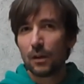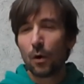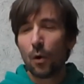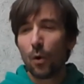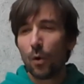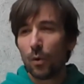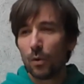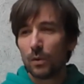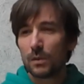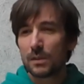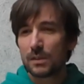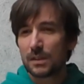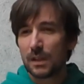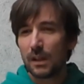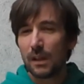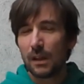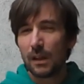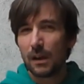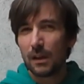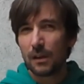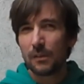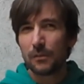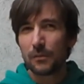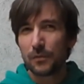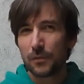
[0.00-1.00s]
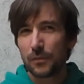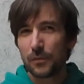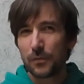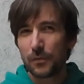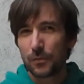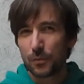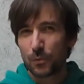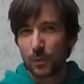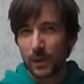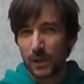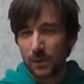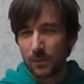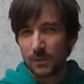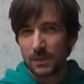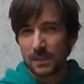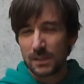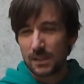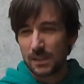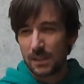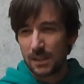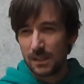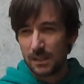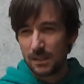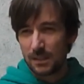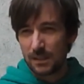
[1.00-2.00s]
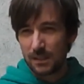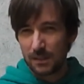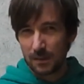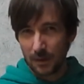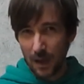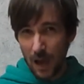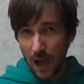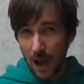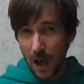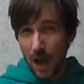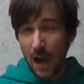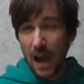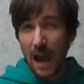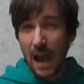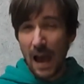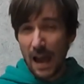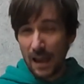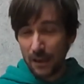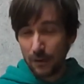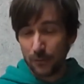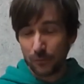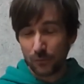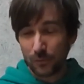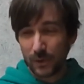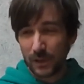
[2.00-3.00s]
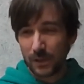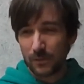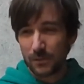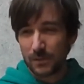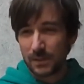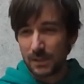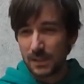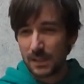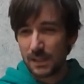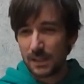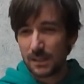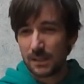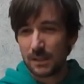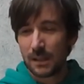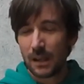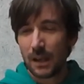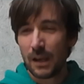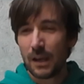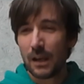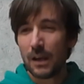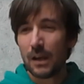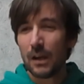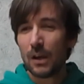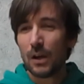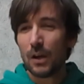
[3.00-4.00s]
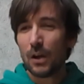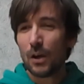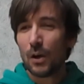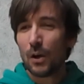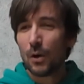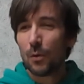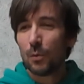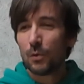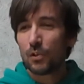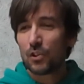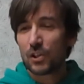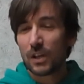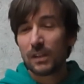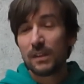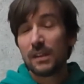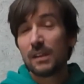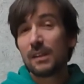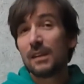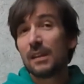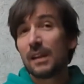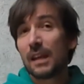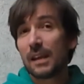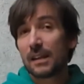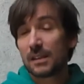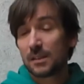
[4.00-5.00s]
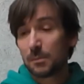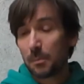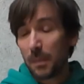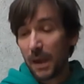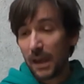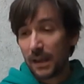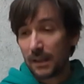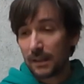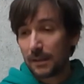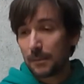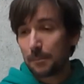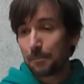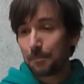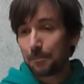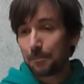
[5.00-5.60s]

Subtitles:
holds a lot of frequencies, high frequencies, which I didn't expect.